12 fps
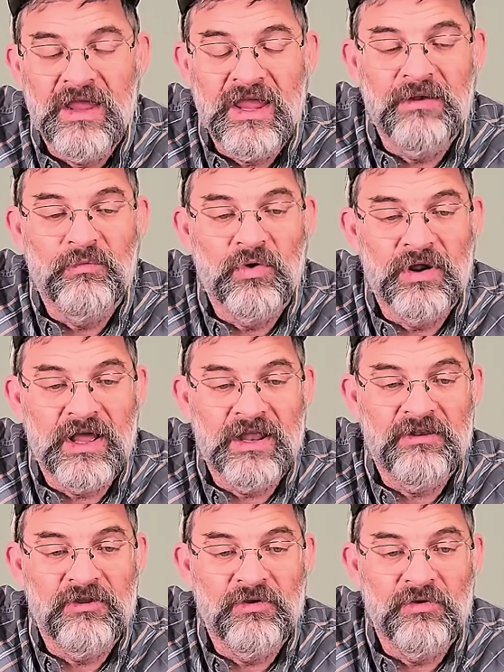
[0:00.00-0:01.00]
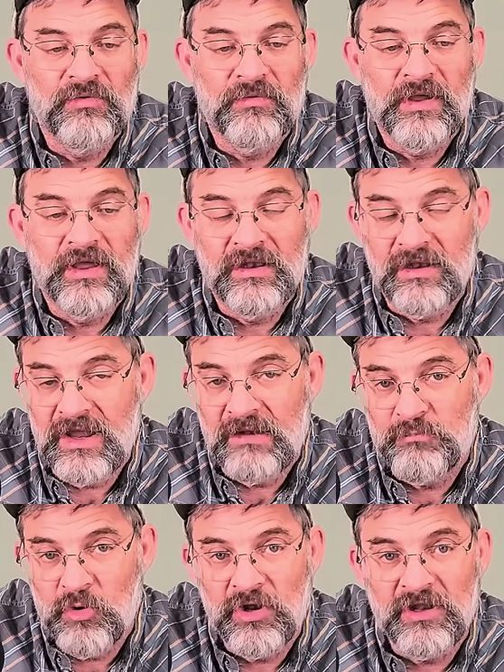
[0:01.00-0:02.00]
in what I do
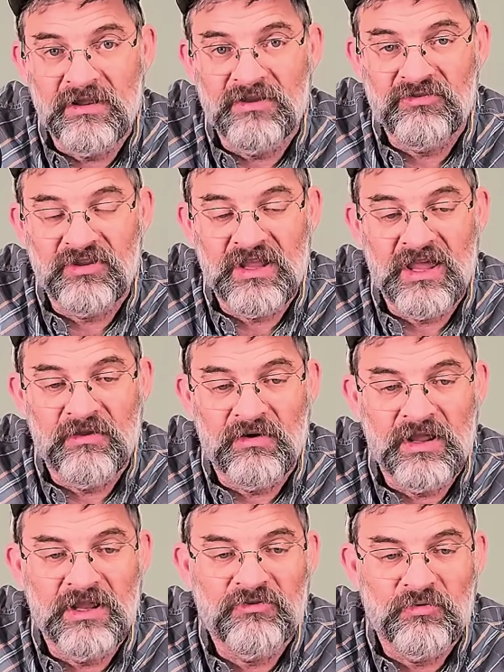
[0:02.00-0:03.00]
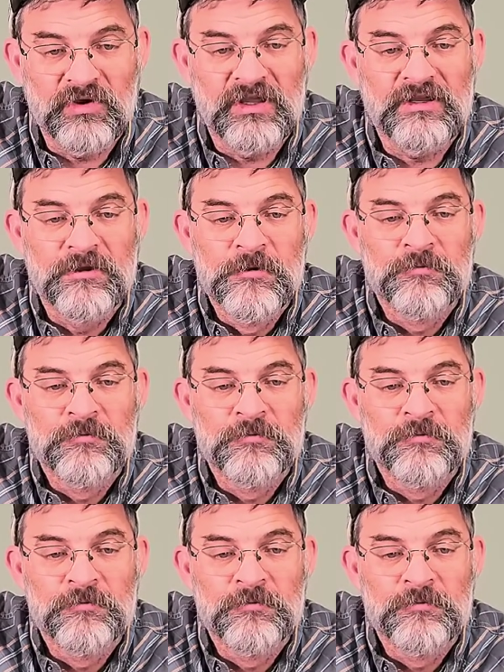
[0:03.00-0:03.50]
and putting this together each week.